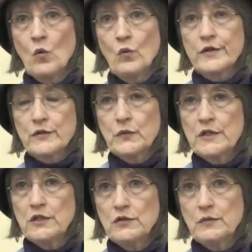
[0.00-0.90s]
was
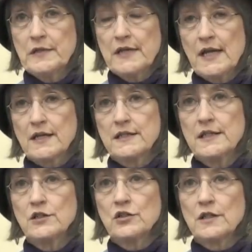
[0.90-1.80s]
when you began
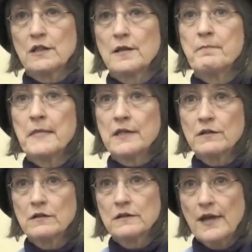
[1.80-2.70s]
teaching the
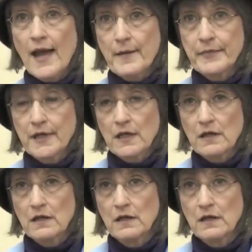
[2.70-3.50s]
mental tapping.